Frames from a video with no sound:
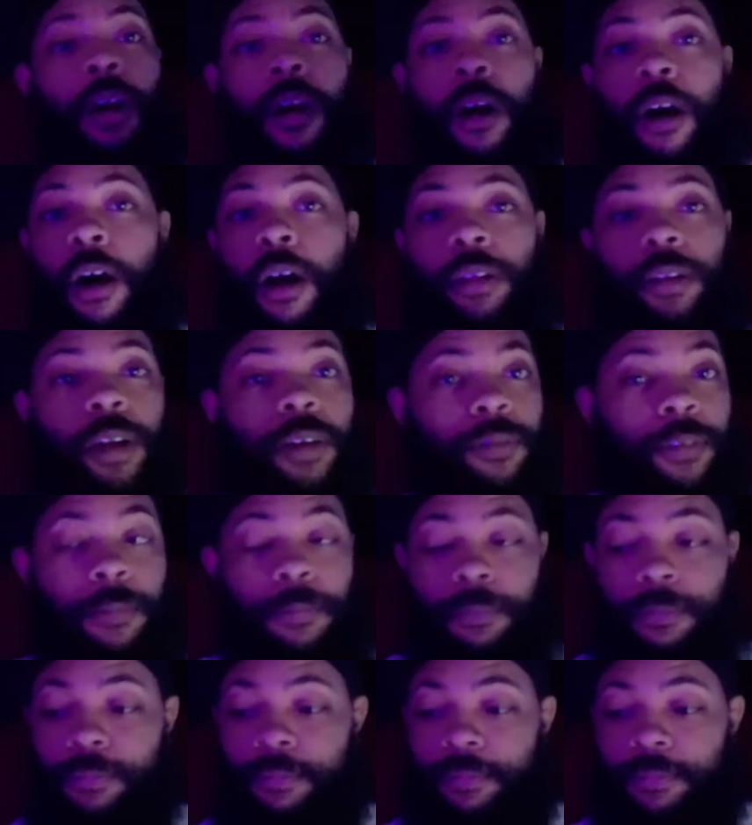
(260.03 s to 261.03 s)
to all of them.
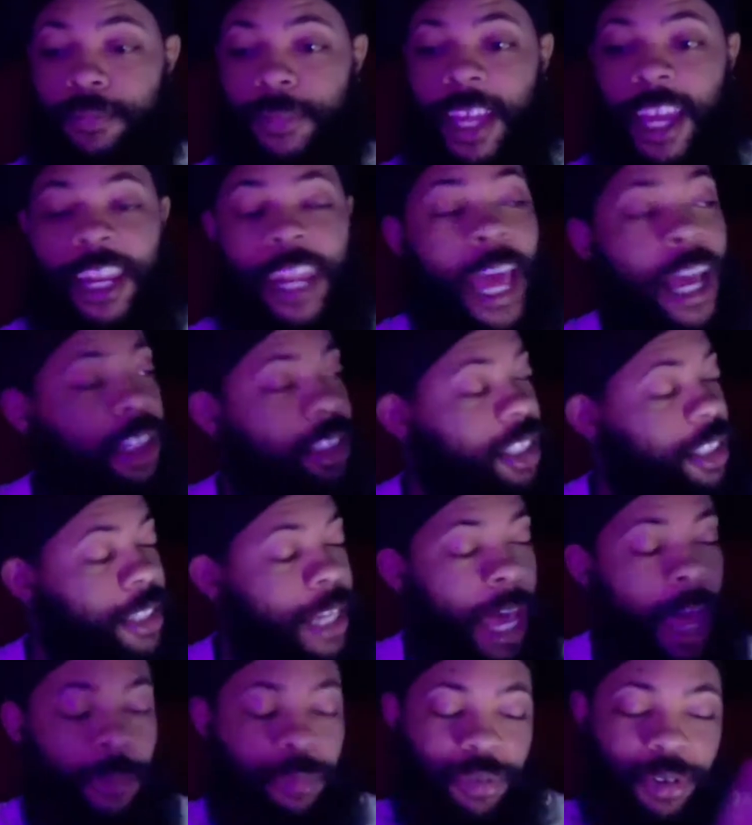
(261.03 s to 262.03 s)
And that's the
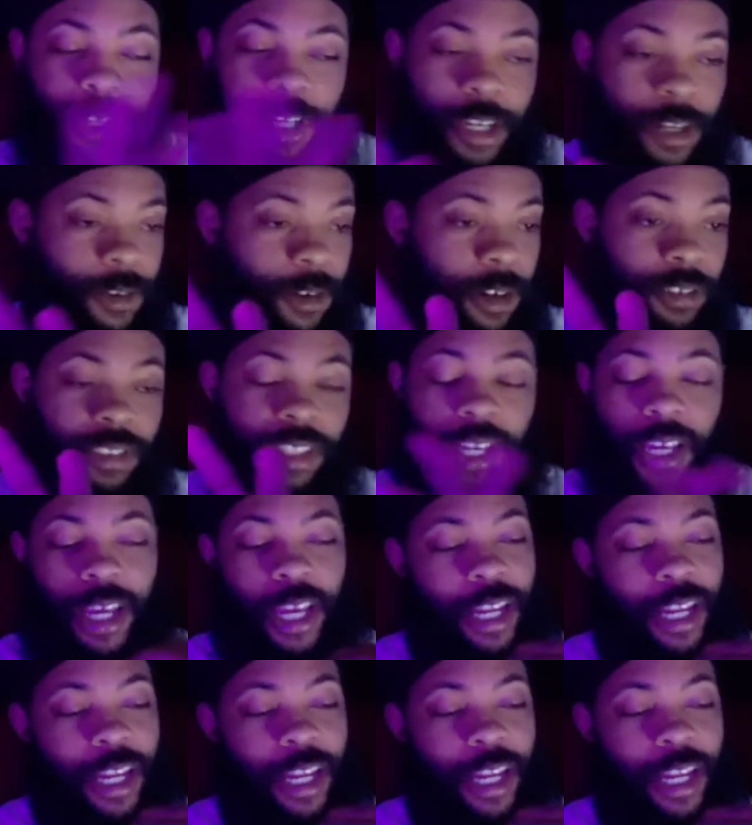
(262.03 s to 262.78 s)
top three heroes.